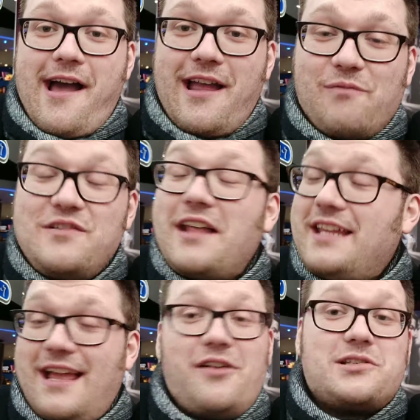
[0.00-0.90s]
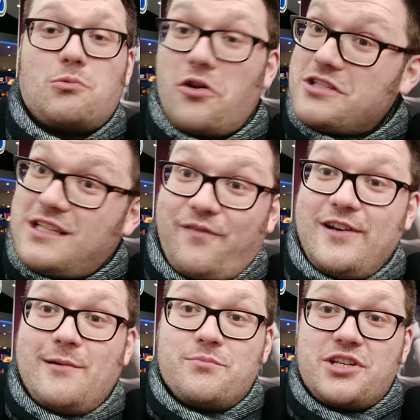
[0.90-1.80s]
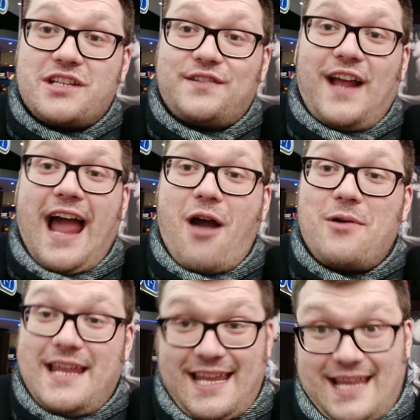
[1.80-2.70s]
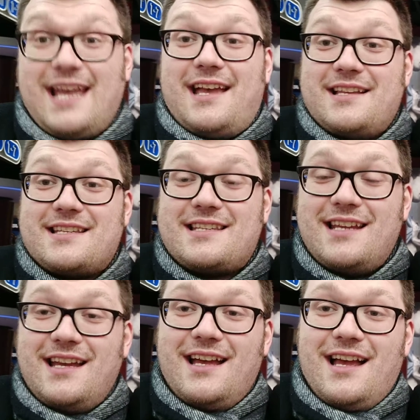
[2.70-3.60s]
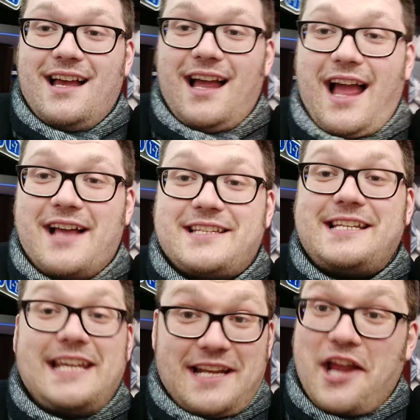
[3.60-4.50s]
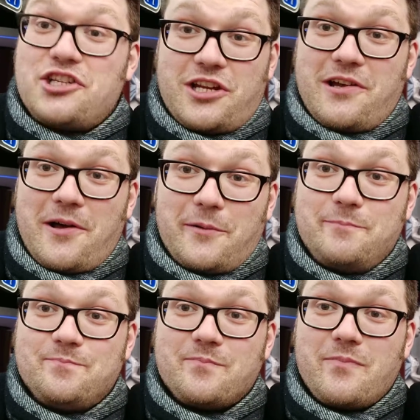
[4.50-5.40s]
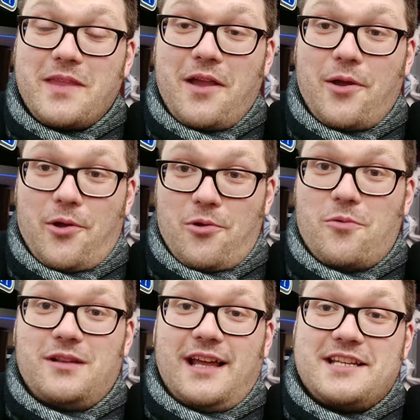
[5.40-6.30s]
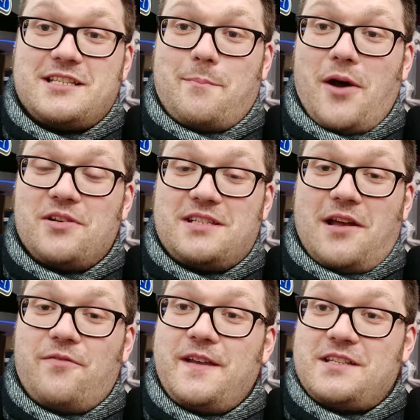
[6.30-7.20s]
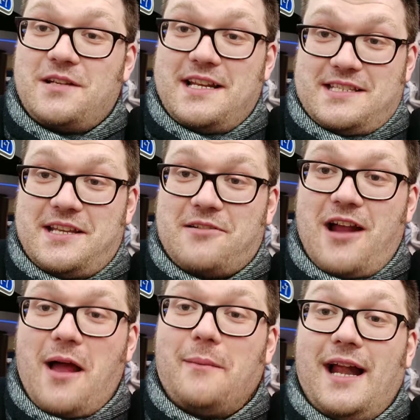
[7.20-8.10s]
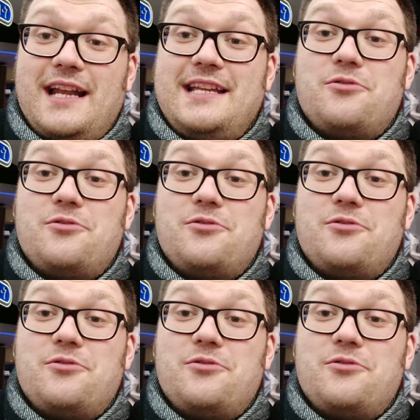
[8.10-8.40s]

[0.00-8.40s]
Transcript: If nothing else, watch the film just for how he is as a teenage girl who likes to post selfies on Instagram, and he